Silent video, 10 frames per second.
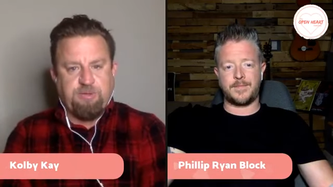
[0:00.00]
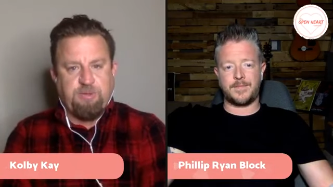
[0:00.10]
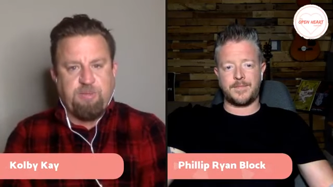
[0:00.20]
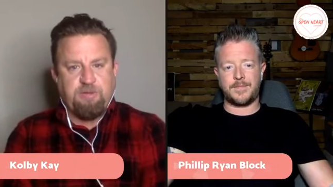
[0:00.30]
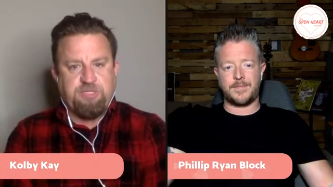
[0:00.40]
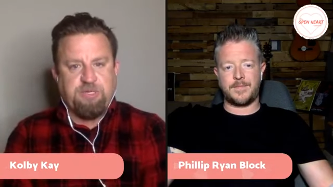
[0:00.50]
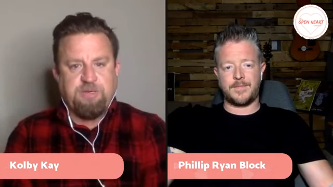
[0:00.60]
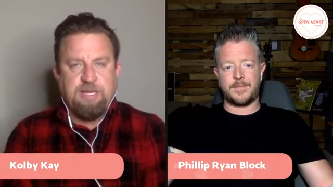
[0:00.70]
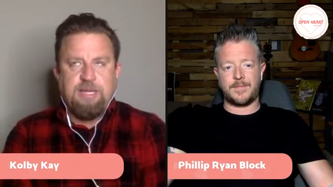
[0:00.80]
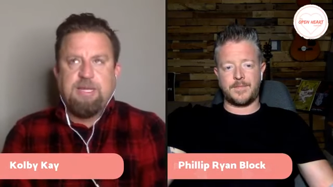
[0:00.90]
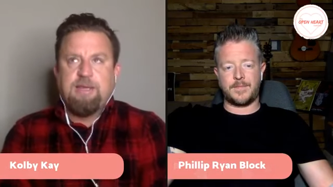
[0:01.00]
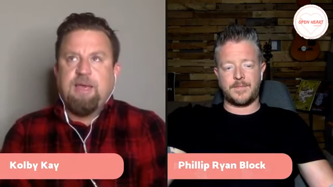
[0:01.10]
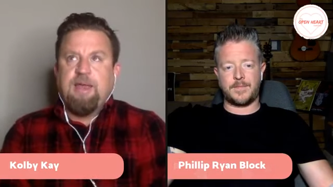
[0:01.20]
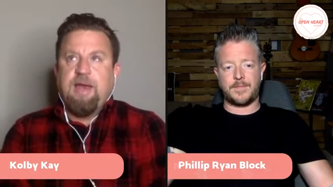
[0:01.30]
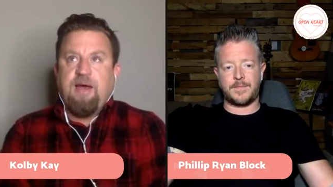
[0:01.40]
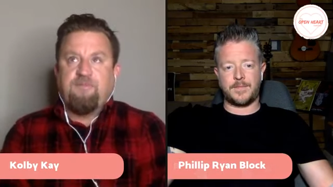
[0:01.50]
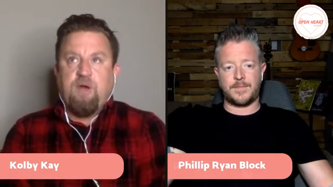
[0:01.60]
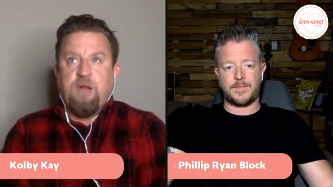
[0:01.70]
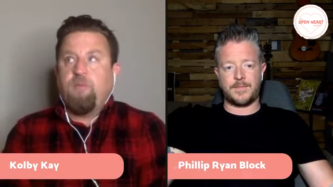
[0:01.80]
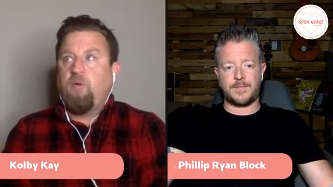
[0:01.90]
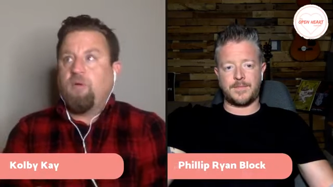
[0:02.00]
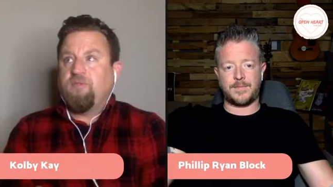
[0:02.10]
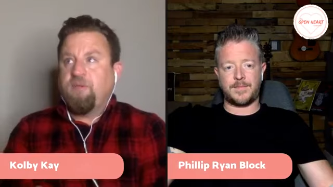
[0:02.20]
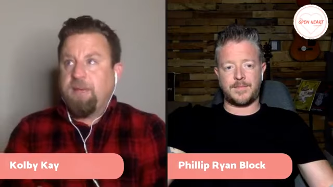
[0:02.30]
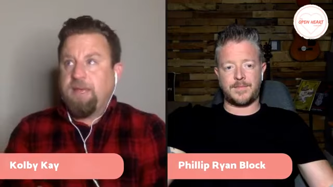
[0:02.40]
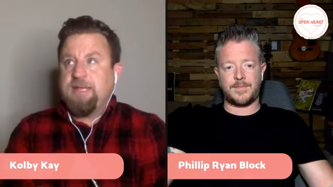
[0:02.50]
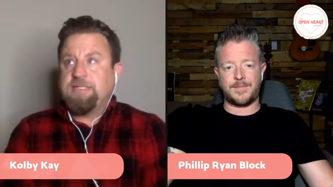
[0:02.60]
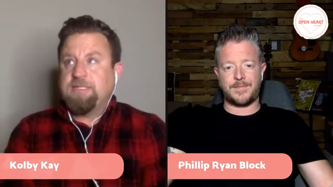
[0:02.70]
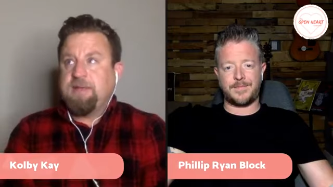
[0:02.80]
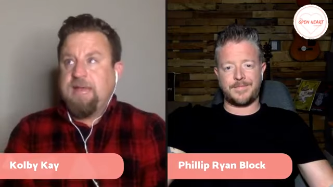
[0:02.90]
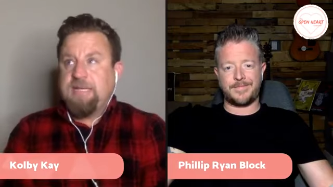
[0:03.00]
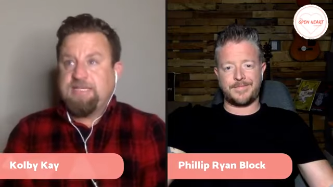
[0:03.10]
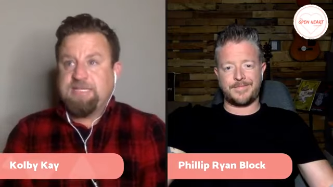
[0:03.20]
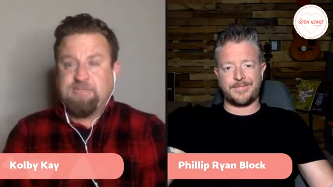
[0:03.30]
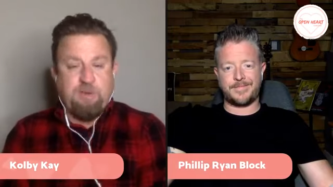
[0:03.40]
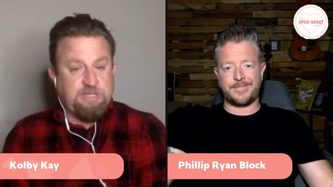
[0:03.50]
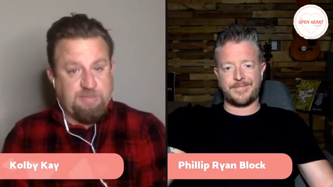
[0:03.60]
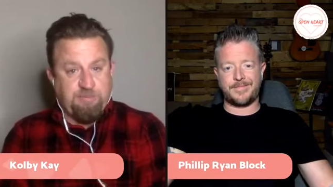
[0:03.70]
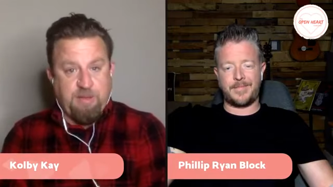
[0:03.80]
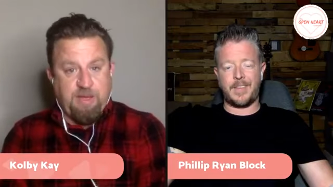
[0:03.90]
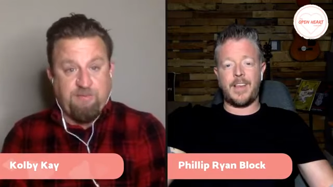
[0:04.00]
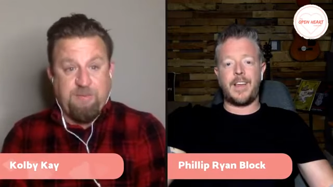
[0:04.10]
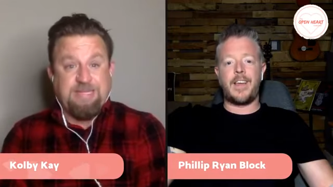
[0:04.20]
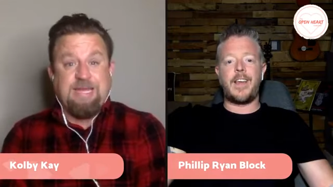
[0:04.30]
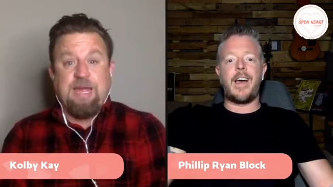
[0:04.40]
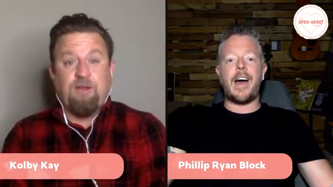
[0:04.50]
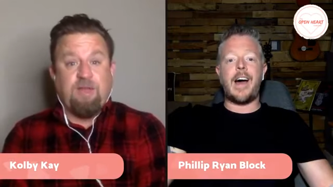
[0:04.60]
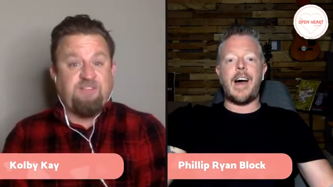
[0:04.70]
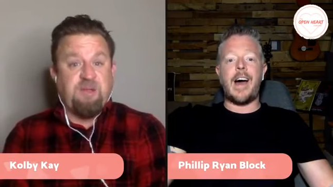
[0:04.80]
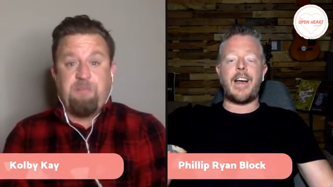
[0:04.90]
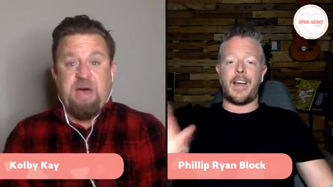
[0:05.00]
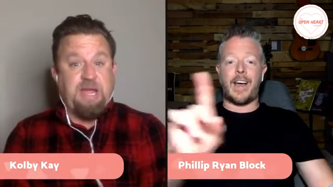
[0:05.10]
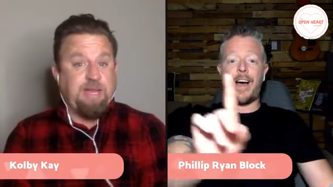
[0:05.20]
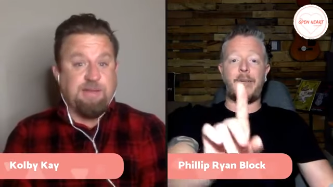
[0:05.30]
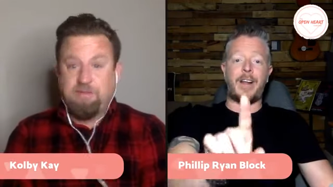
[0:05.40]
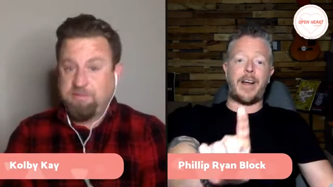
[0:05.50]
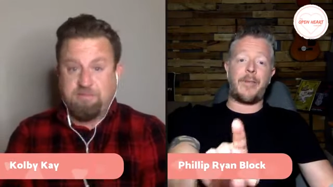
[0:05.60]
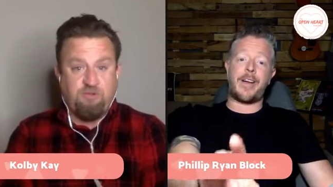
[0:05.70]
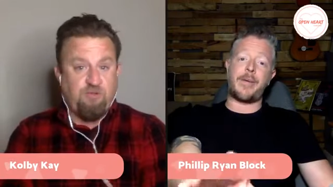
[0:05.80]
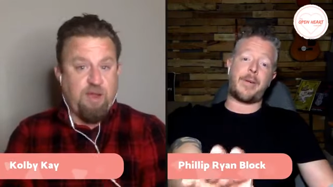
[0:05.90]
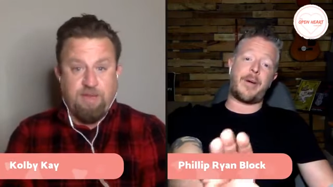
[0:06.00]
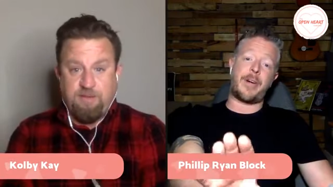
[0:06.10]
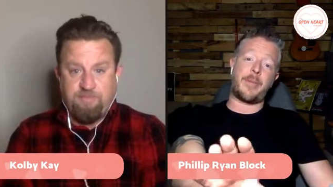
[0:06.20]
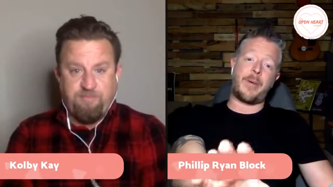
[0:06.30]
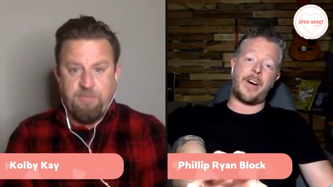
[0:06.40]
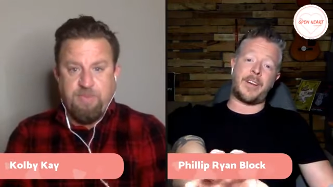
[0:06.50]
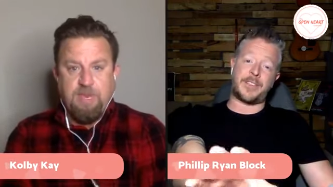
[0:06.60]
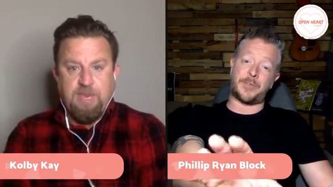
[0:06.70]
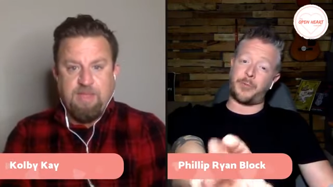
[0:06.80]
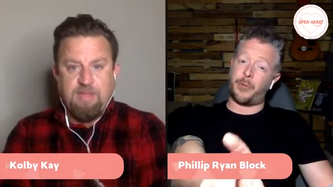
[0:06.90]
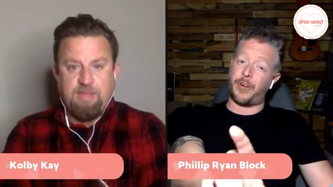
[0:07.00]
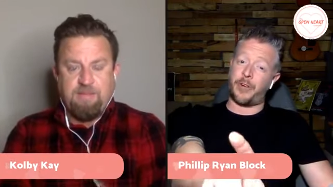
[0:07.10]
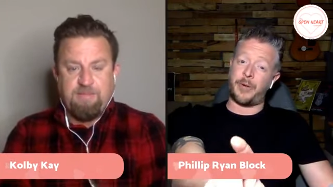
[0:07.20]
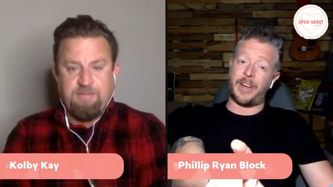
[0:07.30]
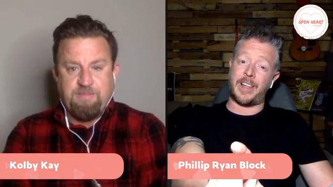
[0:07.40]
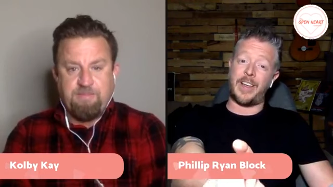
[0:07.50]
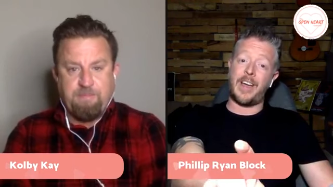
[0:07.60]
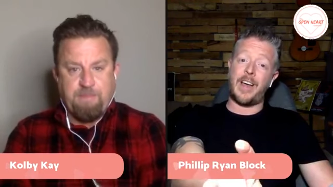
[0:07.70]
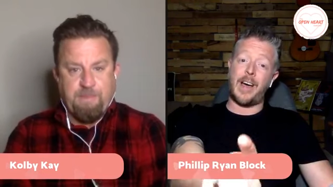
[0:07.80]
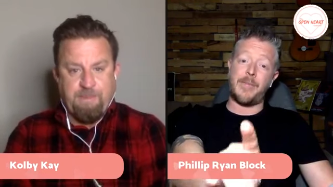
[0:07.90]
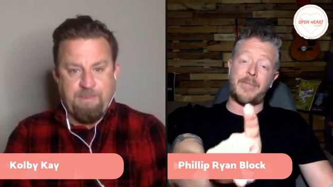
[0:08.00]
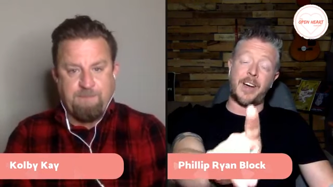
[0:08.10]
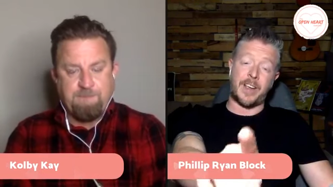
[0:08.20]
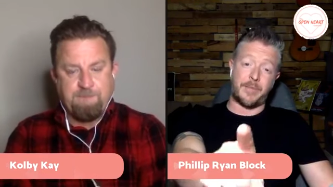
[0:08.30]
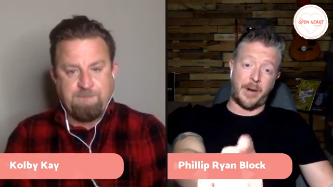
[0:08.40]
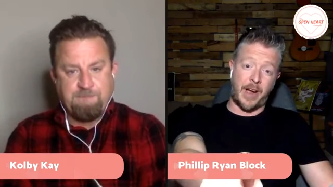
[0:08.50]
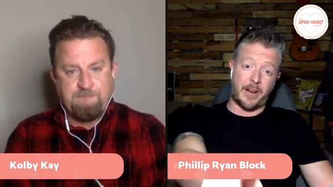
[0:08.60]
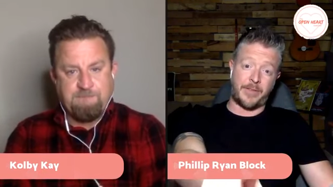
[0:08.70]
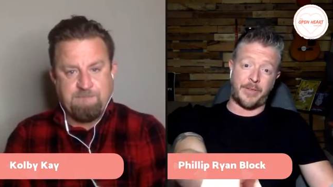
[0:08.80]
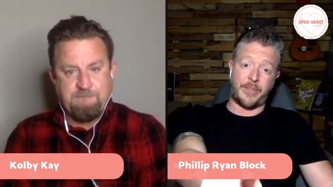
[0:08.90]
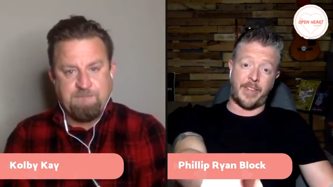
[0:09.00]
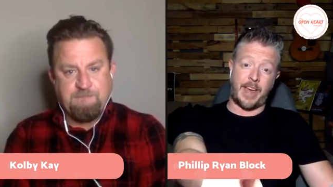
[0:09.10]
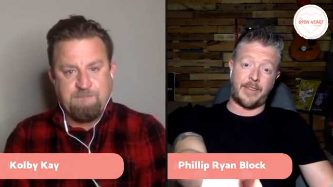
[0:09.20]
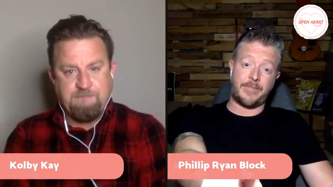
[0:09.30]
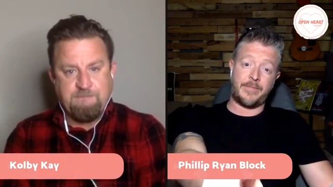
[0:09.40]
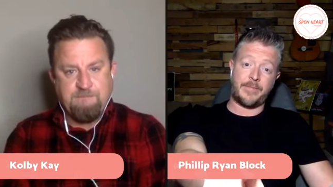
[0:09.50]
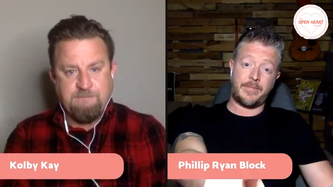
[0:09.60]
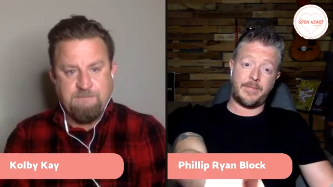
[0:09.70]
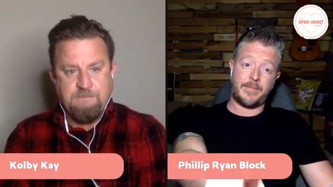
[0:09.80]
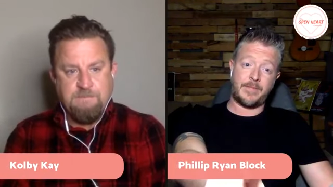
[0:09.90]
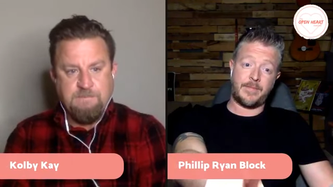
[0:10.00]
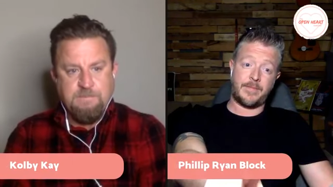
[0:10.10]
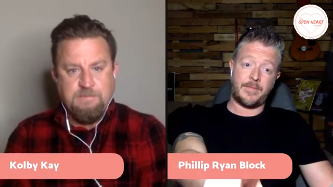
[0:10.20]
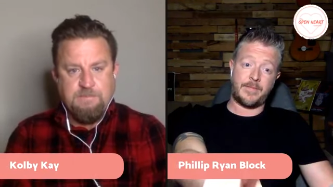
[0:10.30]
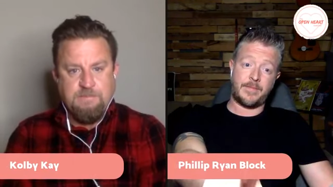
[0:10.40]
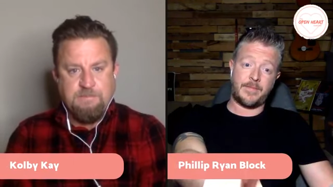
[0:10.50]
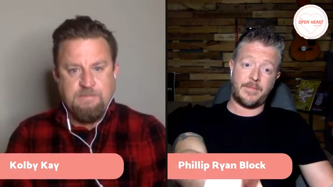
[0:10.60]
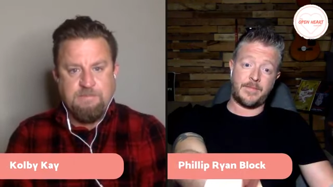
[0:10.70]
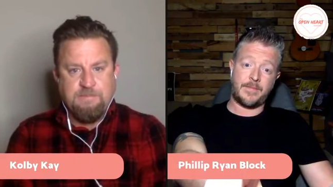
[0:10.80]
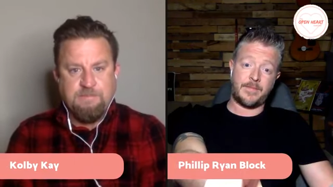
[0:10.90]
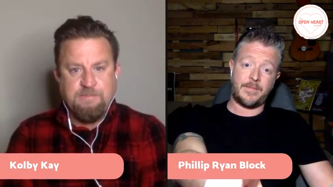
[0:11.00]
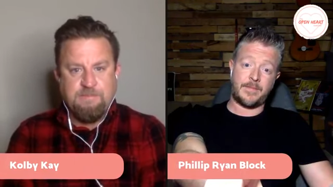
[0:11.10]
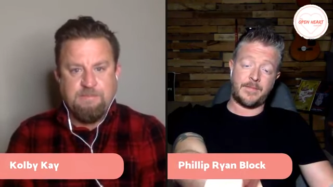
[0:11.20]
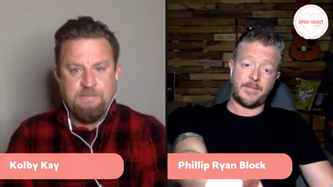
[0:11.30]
Speaker 1: And I've cried more in front of my kids in the last 6 months I probably have in my entire life combined cried.
Speaker 2: I want to pause real quick. I'm fucking proud of you for that.
Speaker 1: Oh, thanks,